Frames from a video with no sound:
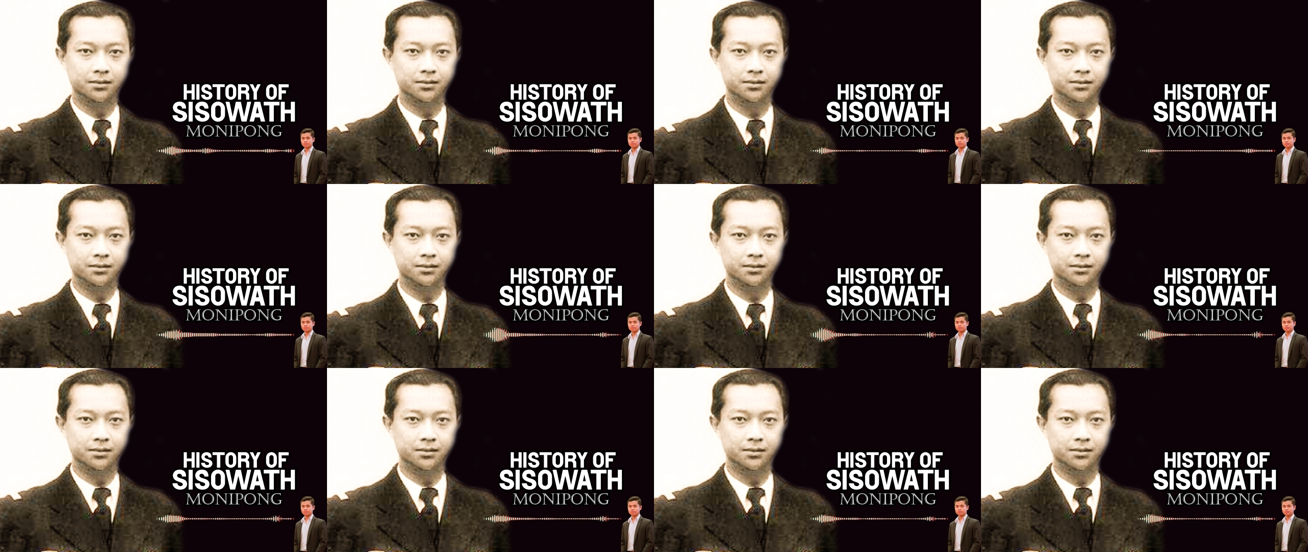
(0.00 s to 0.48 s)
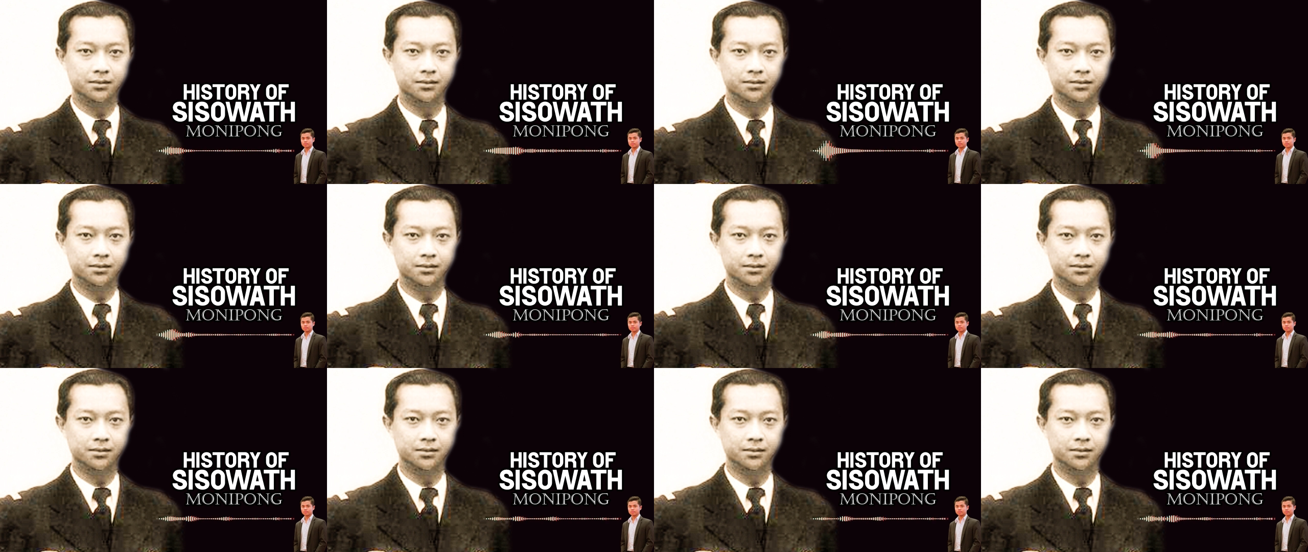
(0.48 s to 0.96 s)

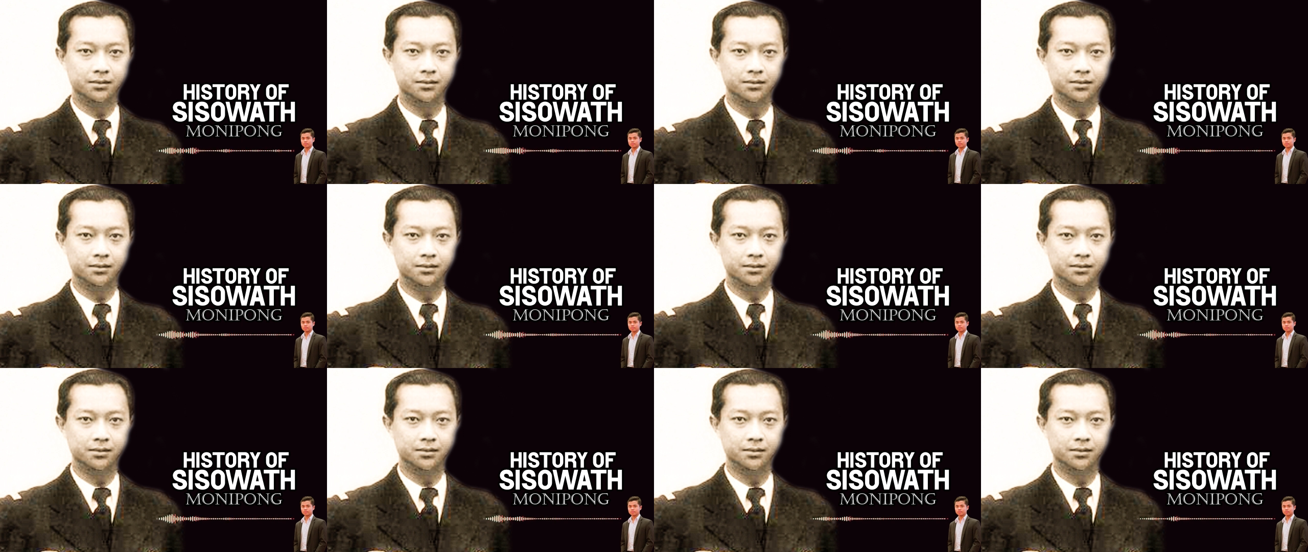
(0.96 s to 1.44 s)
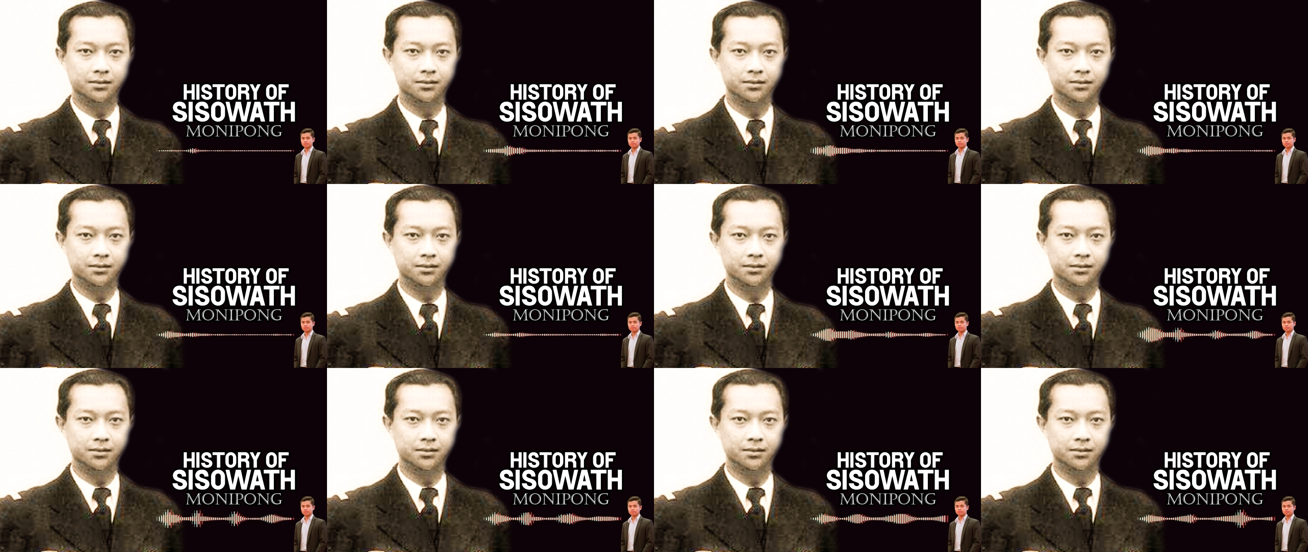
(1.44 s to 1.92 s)

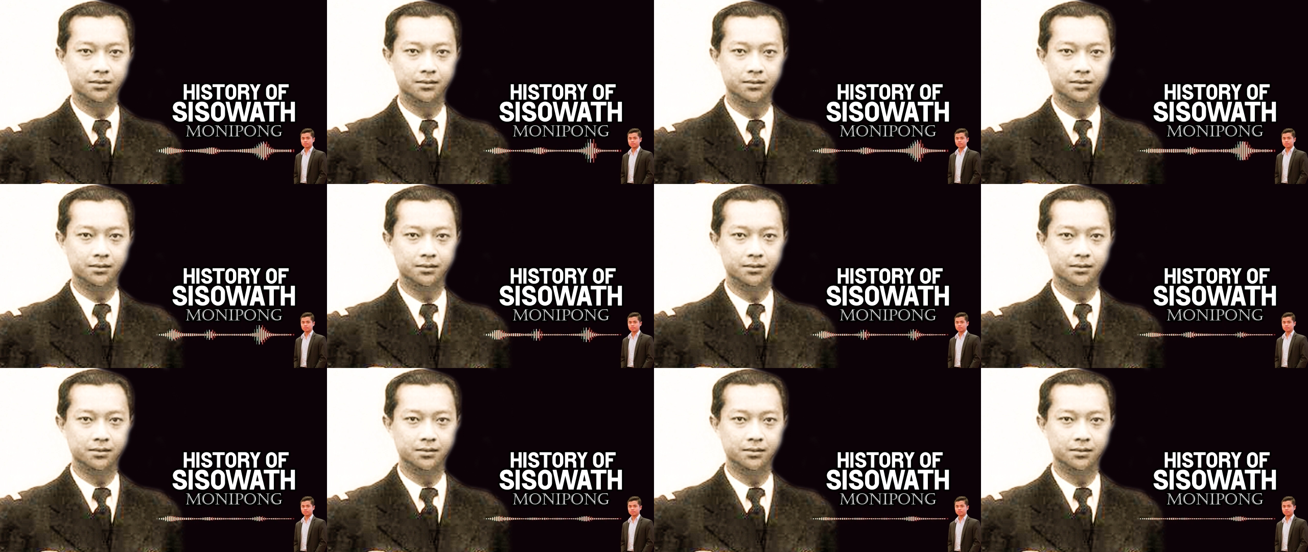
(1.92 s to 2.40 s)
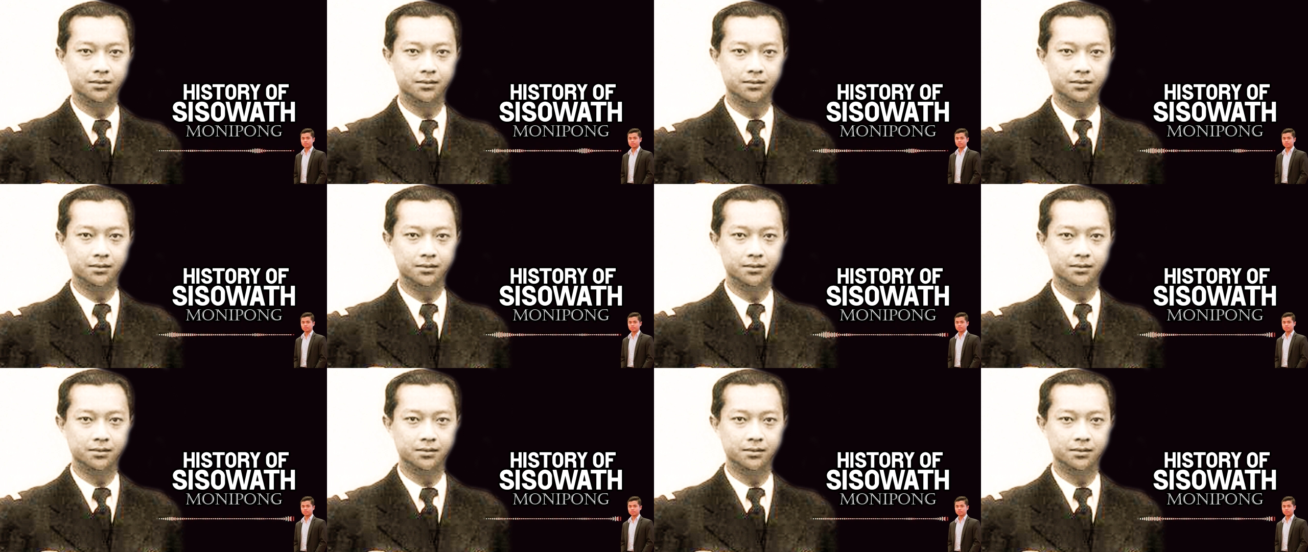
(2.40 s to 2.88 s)

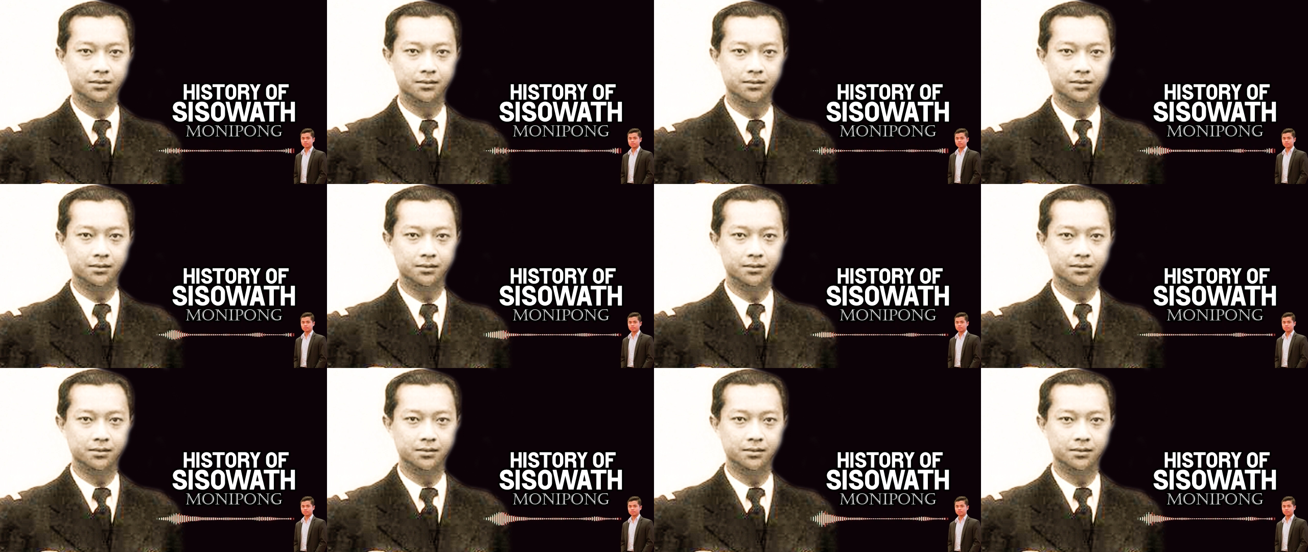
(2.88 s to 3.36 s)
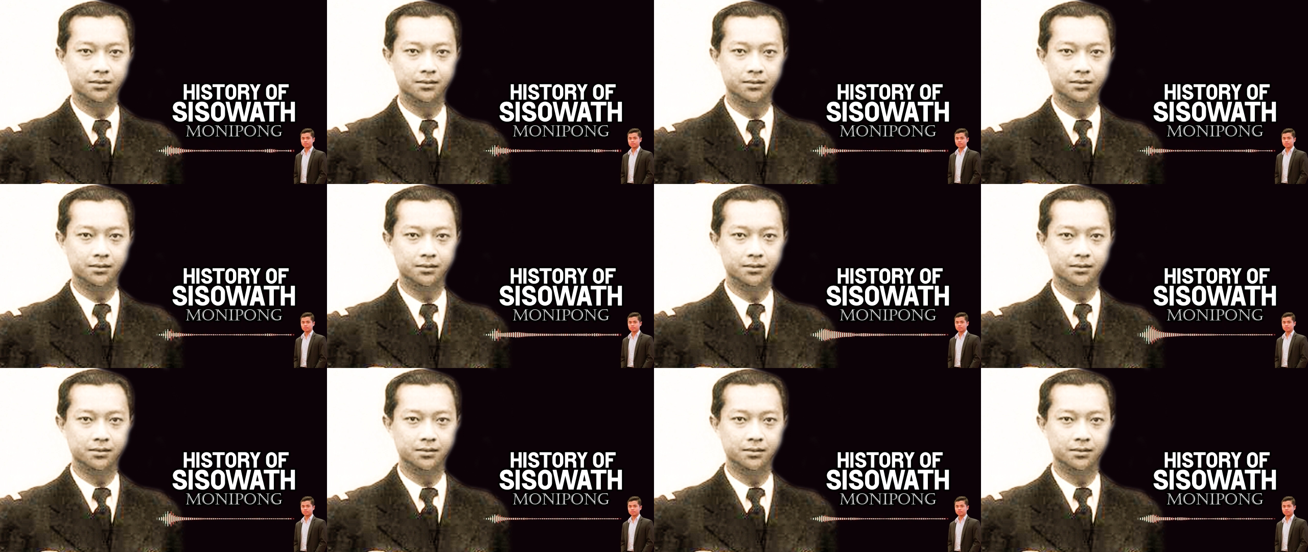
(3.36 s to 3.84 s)

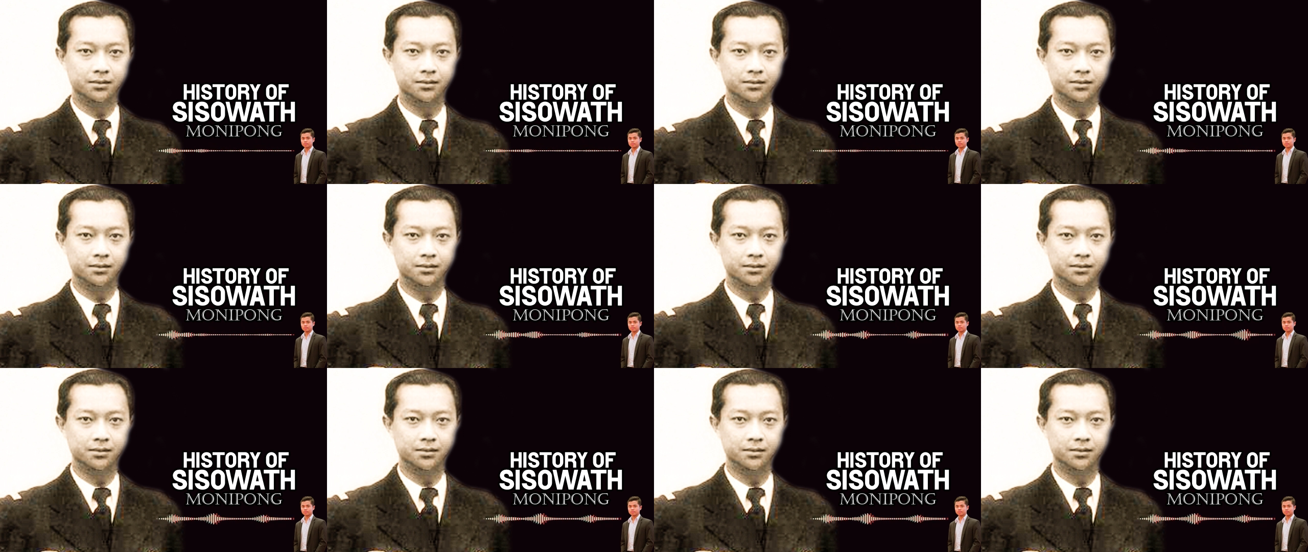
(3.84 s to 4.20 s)
The face doesn't move, so there is nothing to read.